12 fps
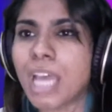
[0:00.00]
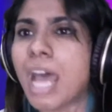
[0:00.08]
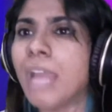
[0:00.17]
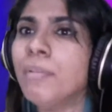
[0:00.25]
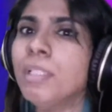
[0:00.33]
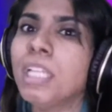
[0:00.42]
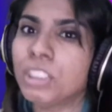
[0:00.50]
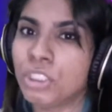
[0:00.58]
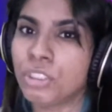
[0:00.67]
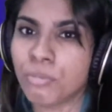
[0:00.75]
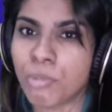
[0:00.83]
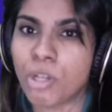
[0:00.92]
I will catch
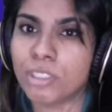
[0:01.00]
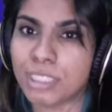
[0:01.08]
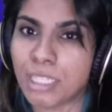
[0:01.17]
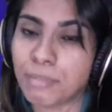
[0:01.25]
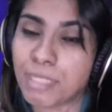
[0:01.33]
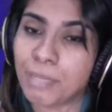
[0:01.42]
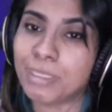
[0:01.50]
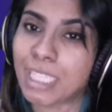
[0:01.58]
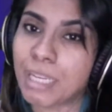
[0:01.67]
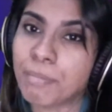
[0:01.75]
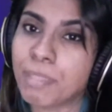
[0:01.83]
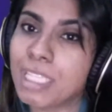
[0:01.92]
you tomorrow, same time,
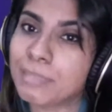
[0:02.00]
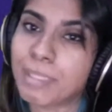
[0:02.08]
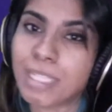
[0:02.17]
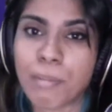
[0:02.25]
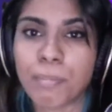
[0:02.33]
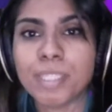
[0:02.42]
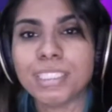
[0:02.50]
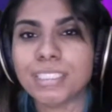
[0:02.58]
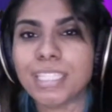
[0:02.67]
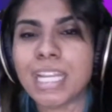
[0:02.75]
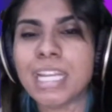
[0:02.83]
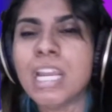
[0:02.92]
same place. But up
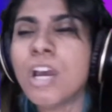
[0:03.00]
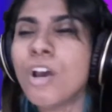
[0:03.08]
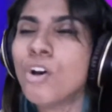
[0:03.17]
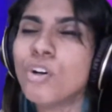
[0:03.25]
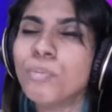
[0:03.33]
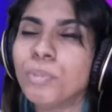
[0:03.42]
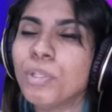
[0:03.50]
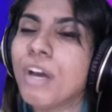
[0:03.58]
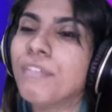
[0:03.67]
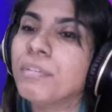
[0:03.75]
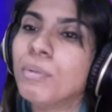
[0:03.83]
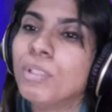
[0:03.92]
until then, hope you
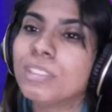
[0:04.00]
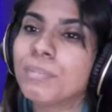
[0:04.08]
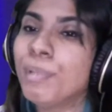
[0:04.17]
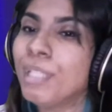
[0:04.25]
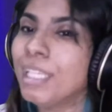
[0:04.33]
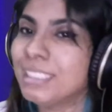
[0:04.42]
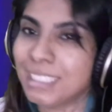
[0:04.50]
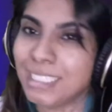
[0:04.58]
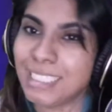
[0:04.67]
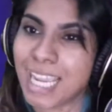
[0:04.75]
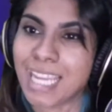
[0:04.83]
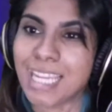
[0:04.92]
have the most blessed
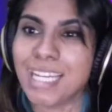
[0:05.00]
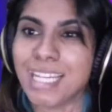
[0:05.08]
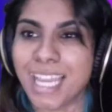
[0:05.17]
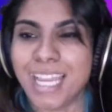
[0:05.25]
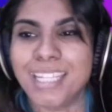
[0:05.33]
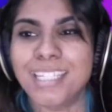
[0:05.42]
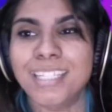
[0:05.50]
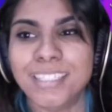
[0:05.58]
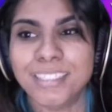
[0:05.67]
day ahead.